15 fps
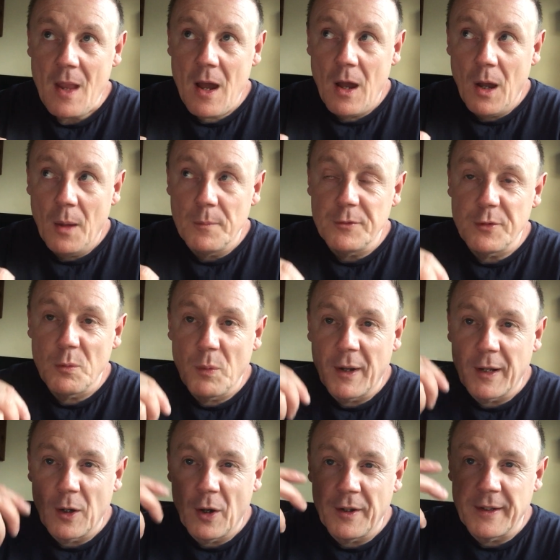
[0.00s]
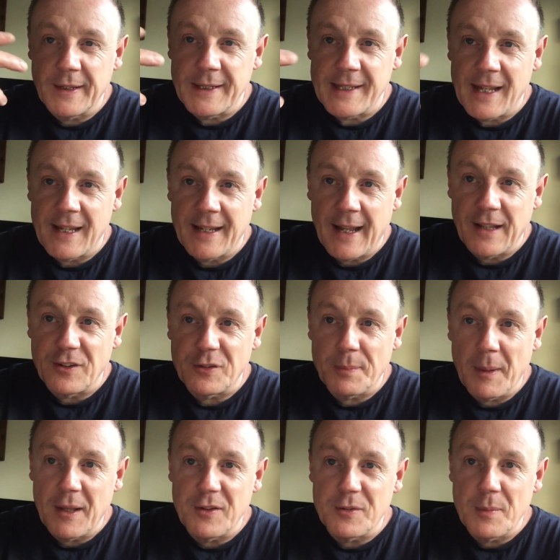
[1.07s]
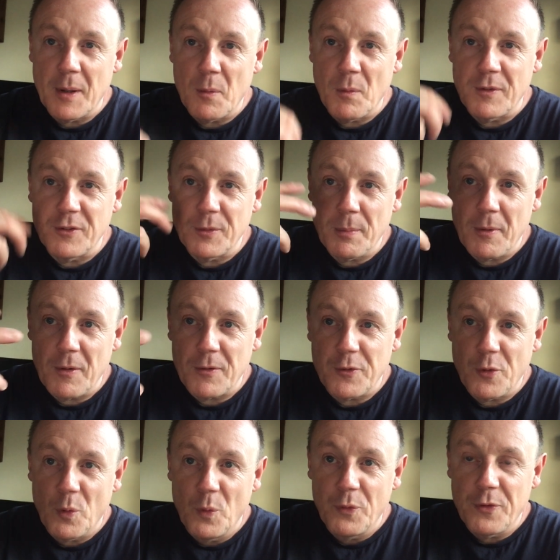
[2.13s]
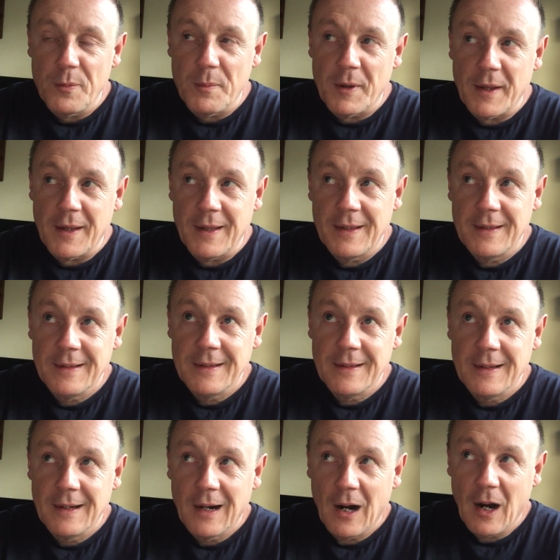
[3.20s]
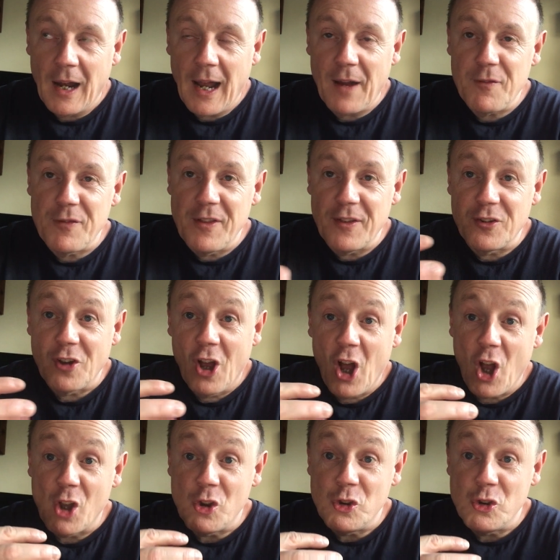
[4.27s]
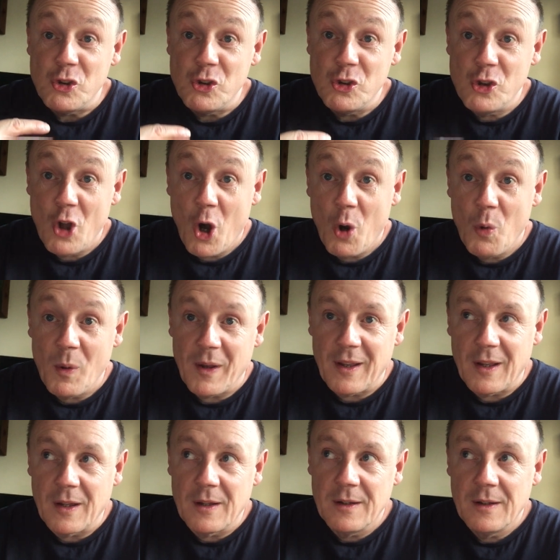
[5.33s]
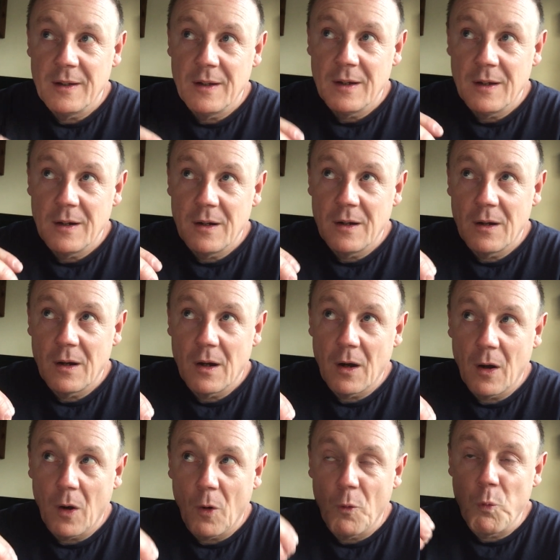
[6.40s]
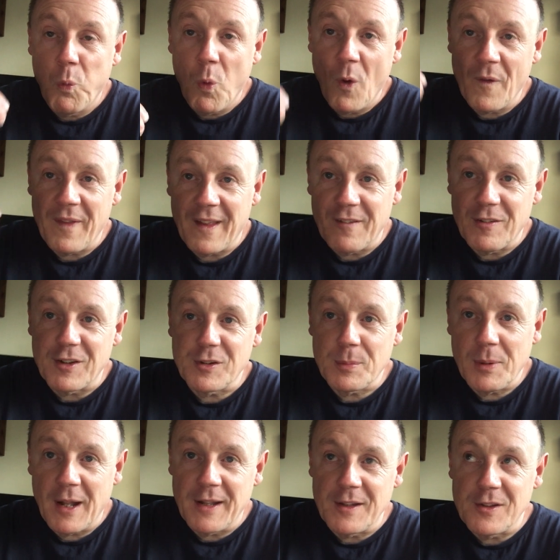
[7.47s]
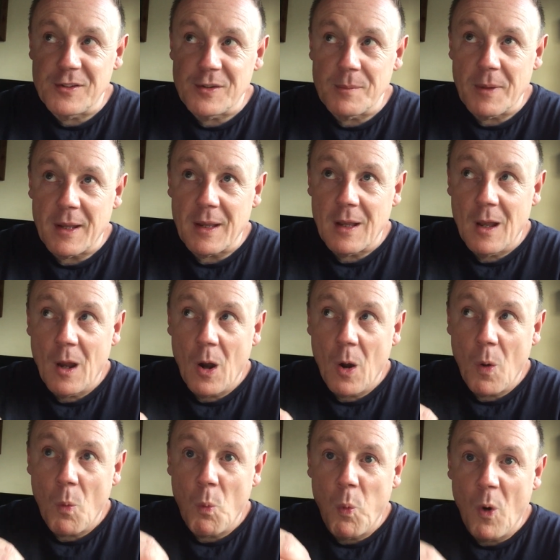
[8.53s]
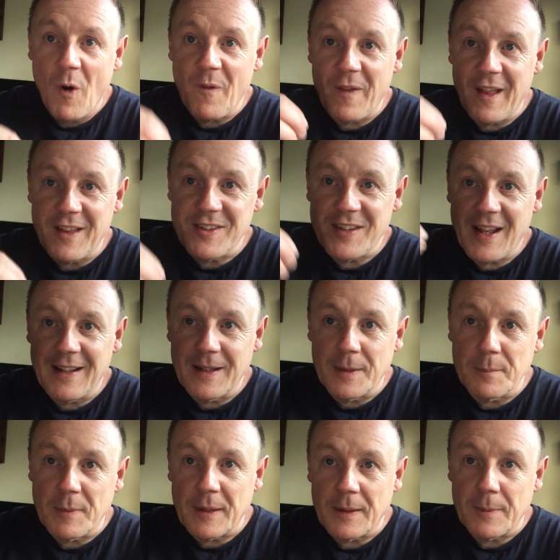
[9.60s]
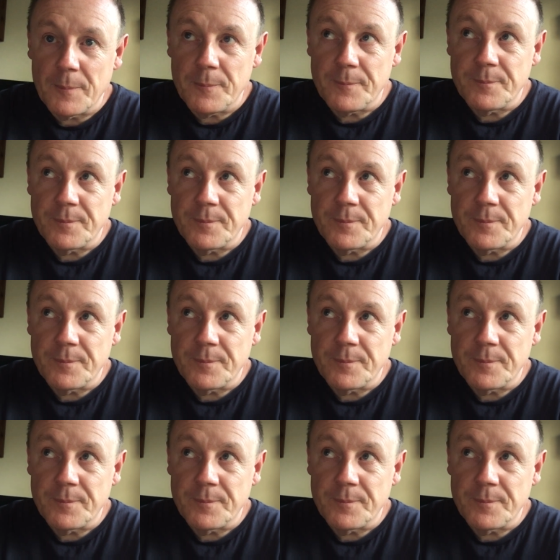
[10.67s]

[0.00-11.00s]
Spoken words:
So when kind of the innate speak to me, when spirit talk to me, I have this knowing of what they're explaining to me, what they're telling me.